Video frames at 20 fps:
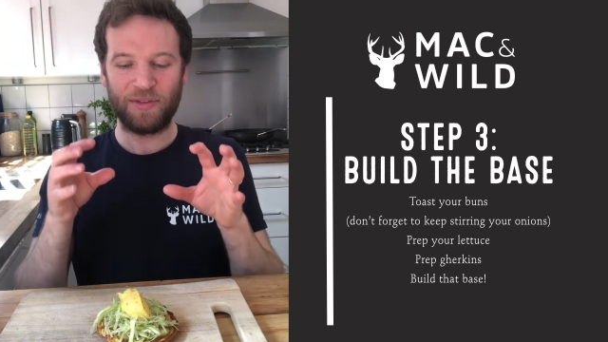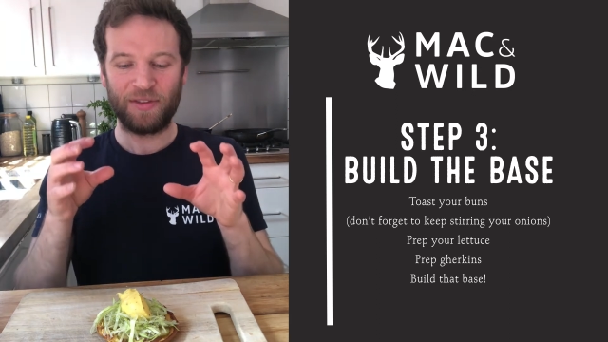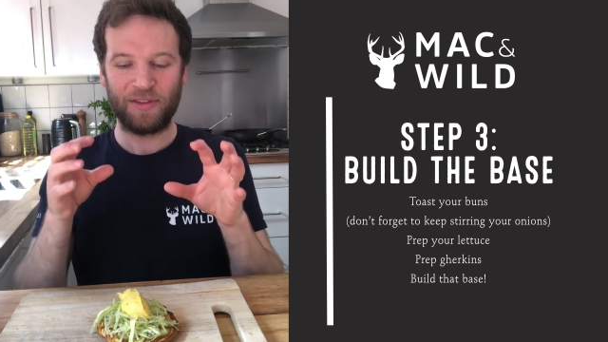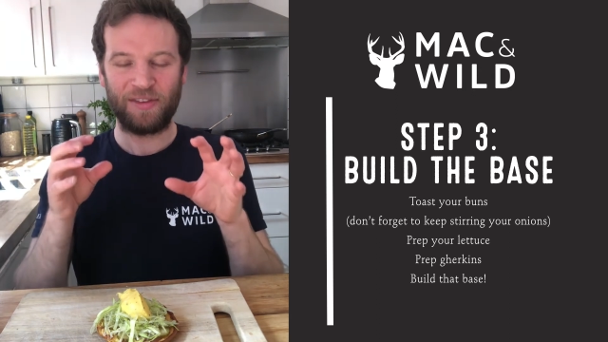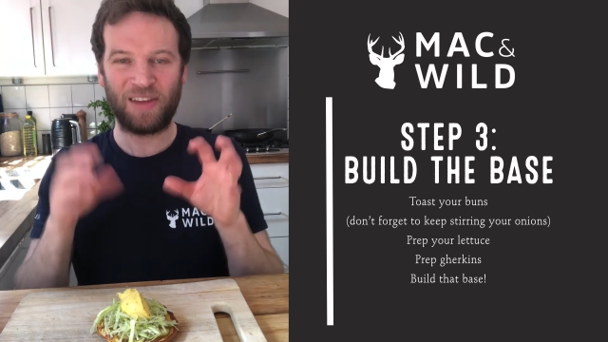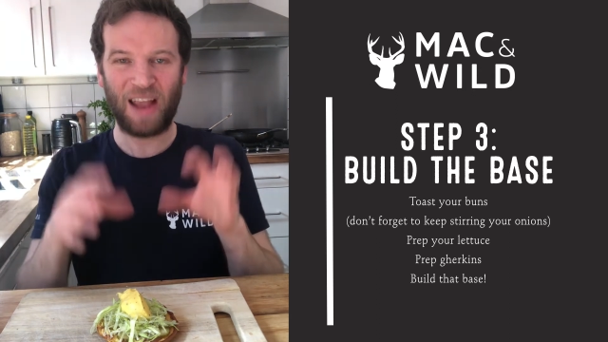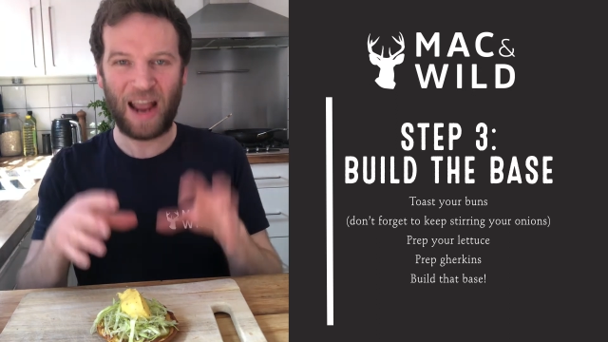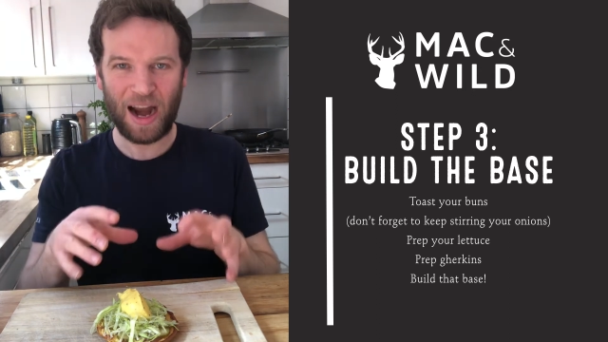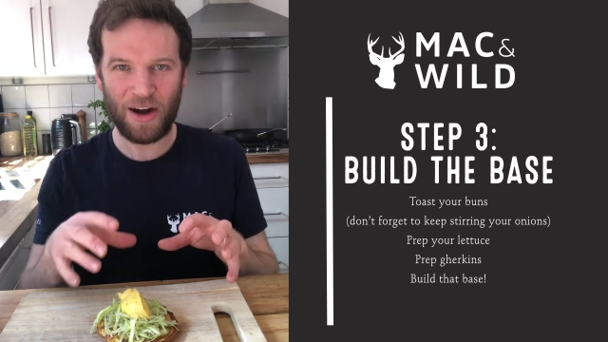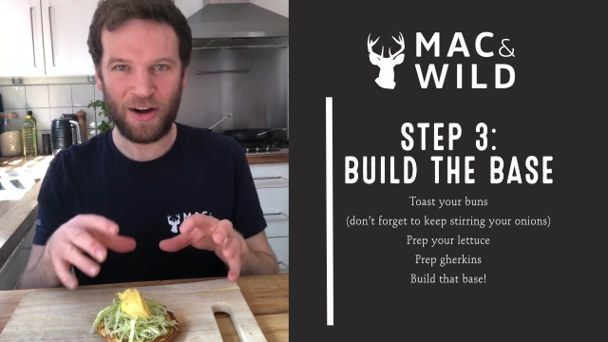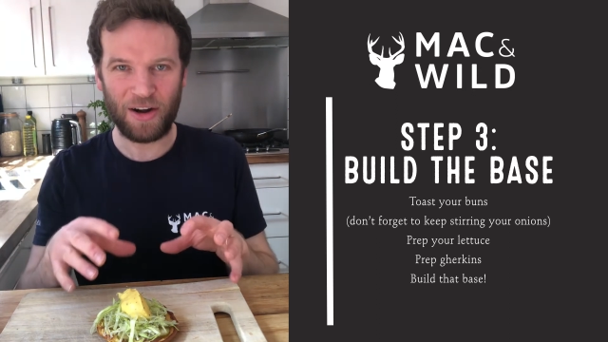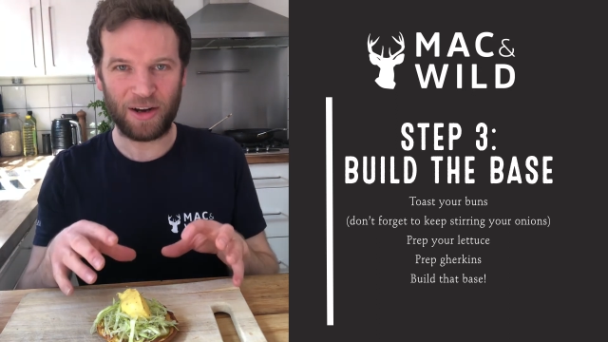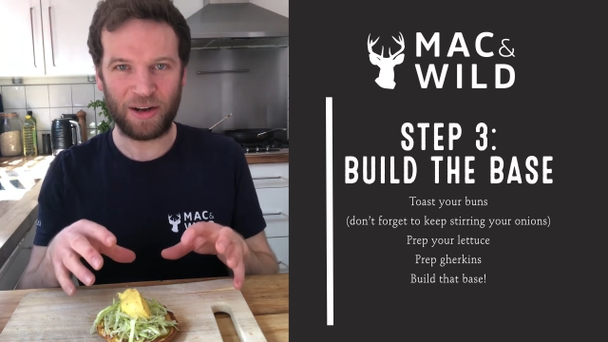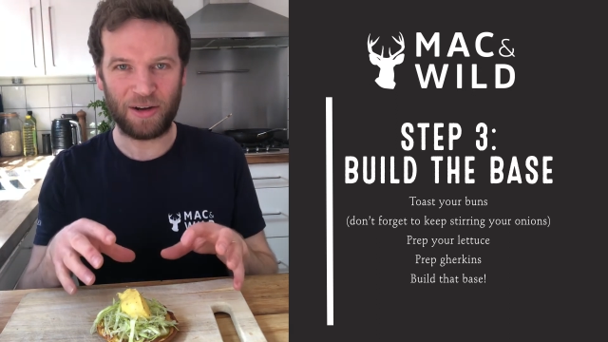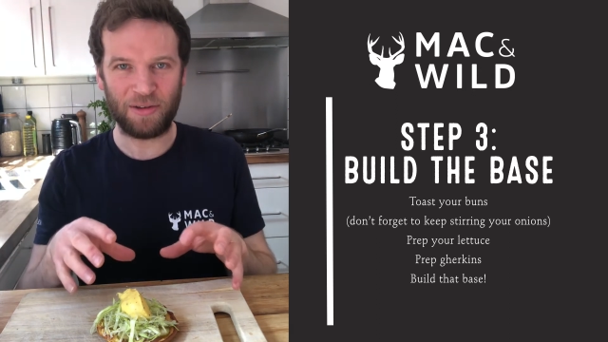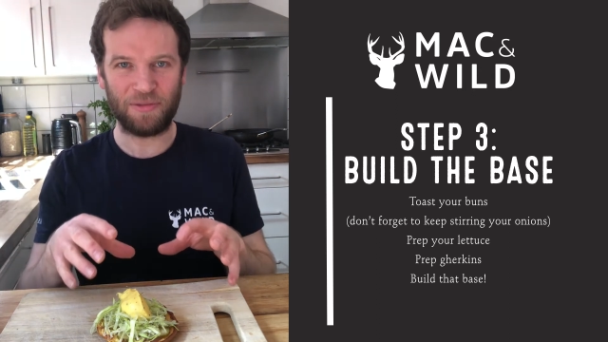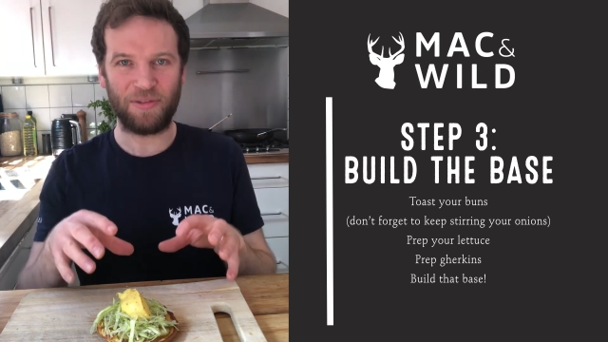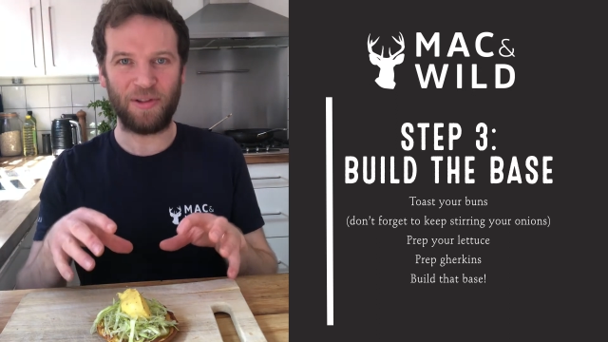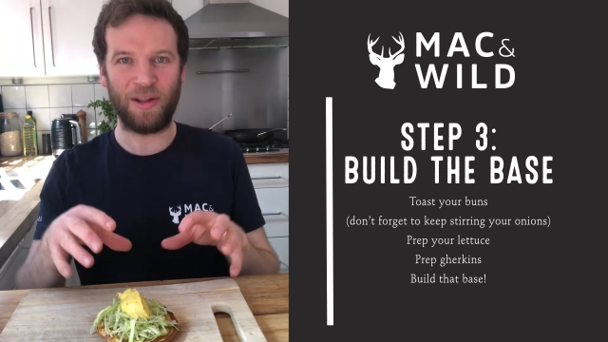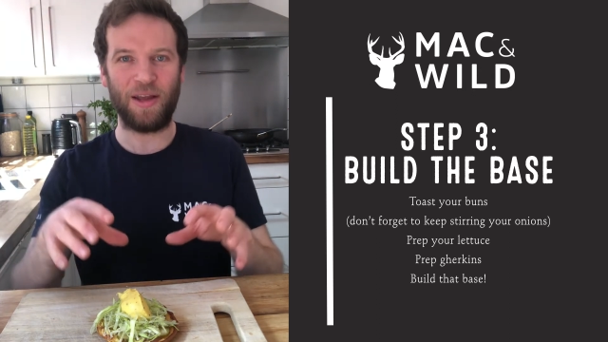tarragon
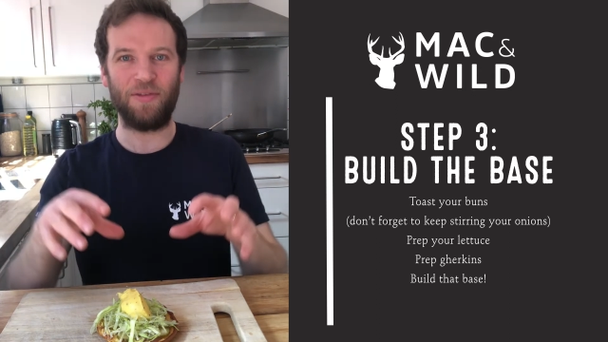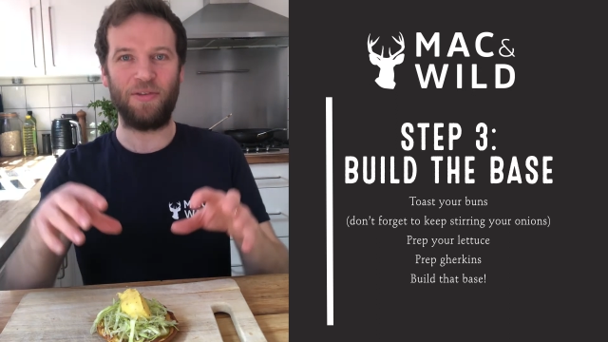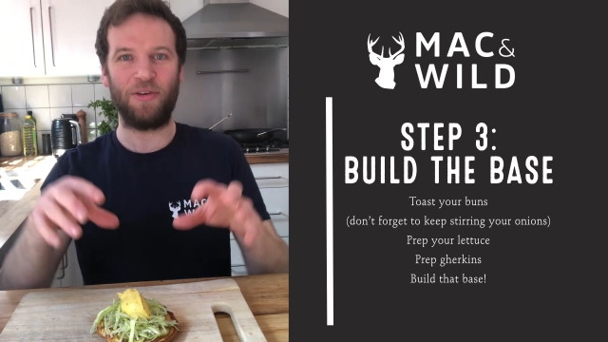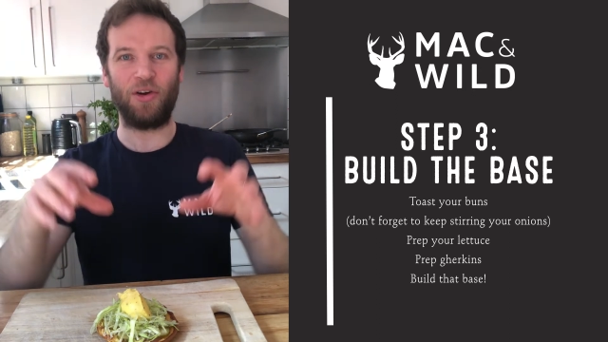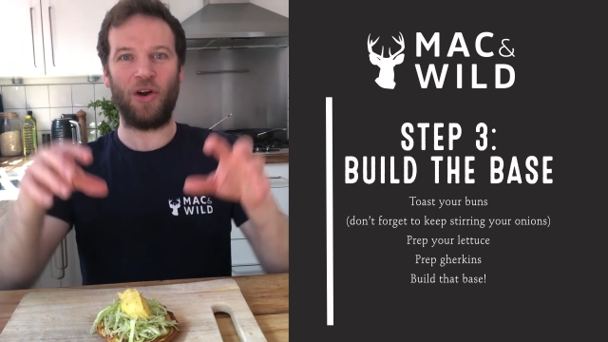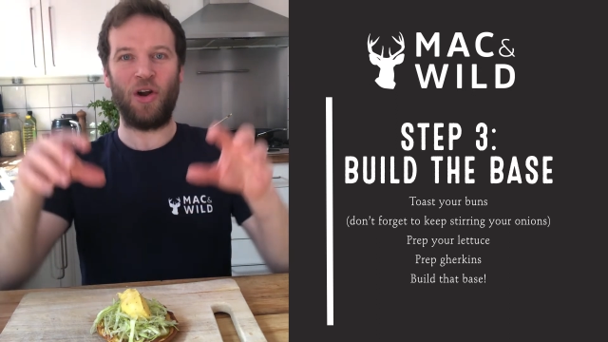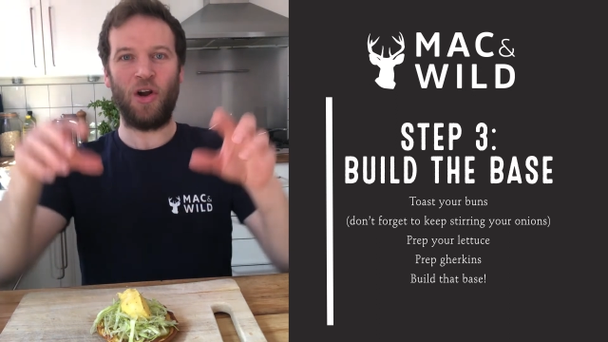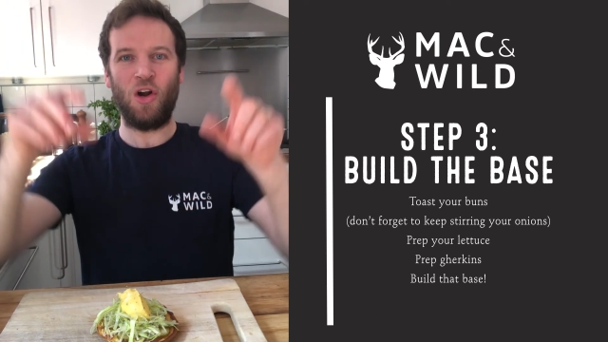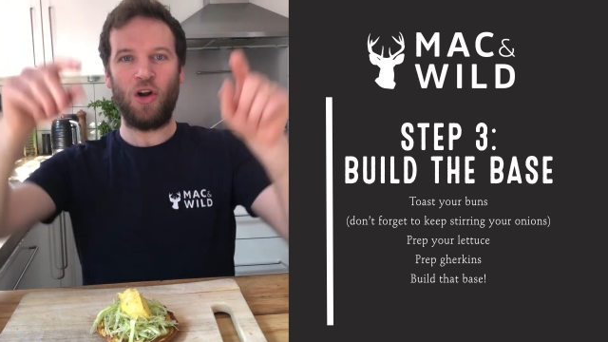flavour